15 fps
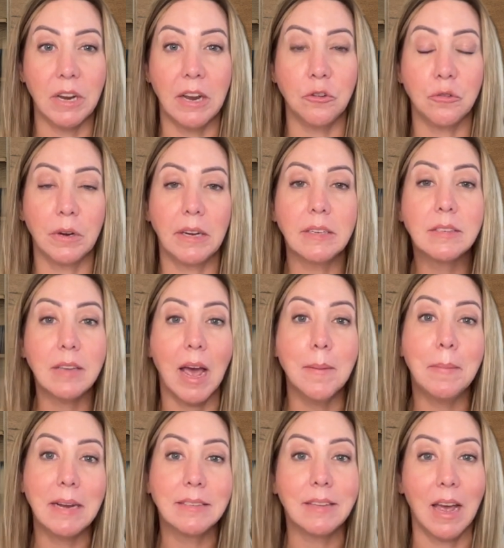entry,
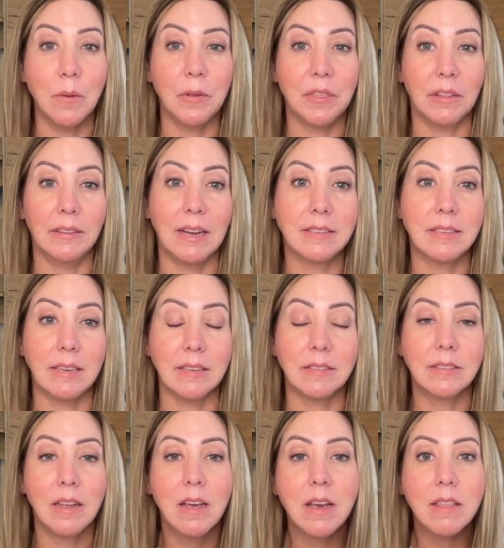side by side with the
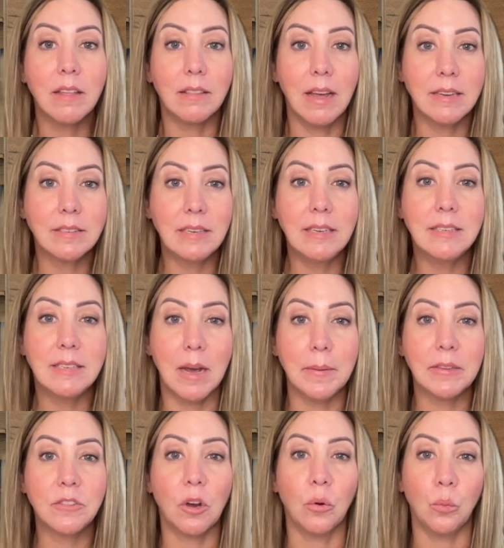lessee's. The lessee
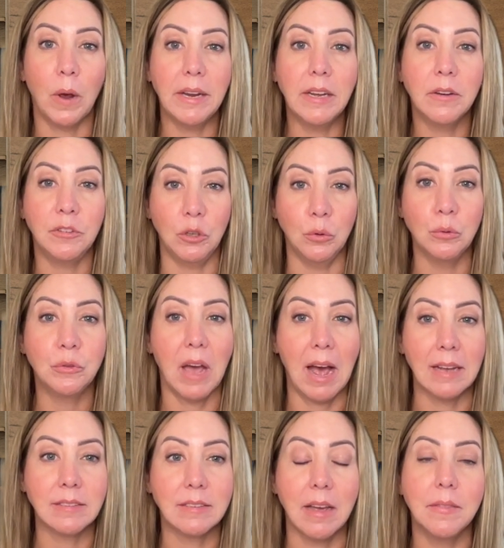debits a right of use
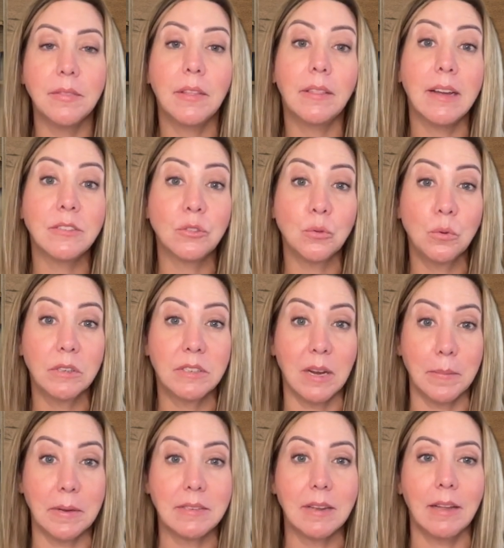asset. The lessor
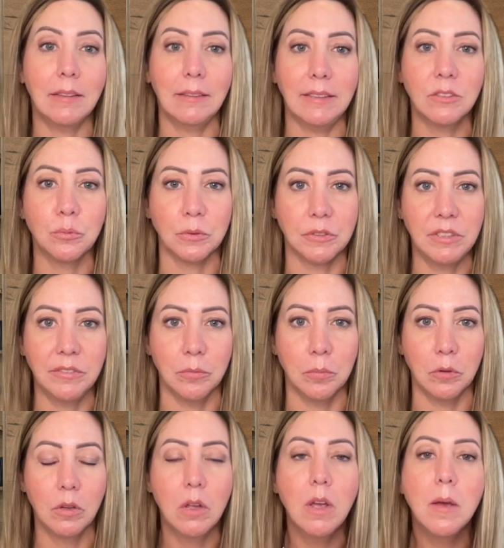debits a lease
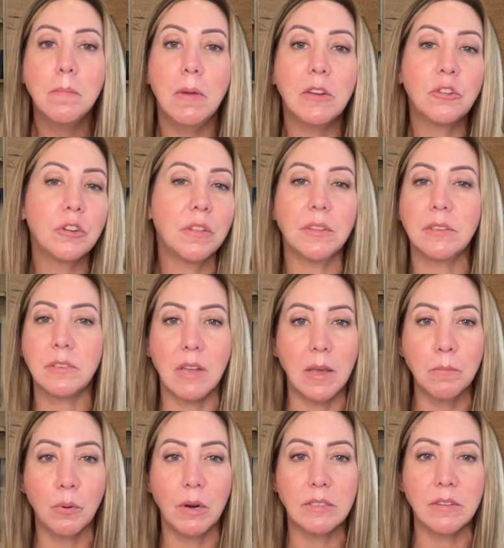receivable, measured at the
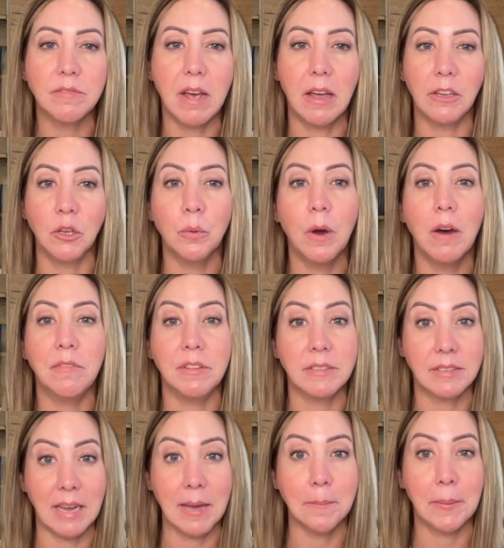same present value of the
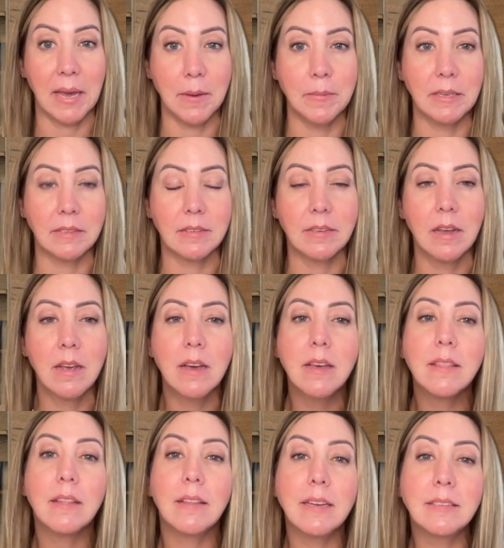same payments.
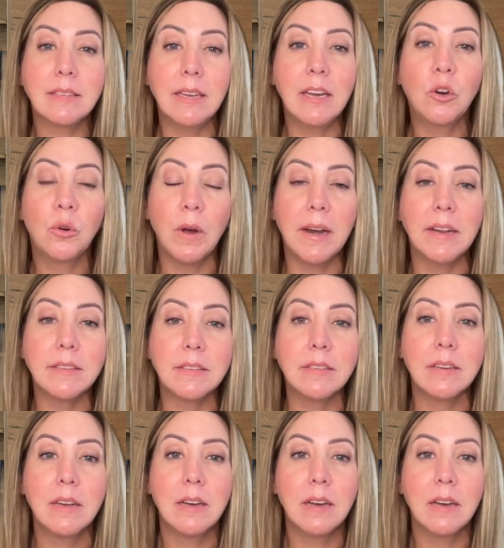The lessee credits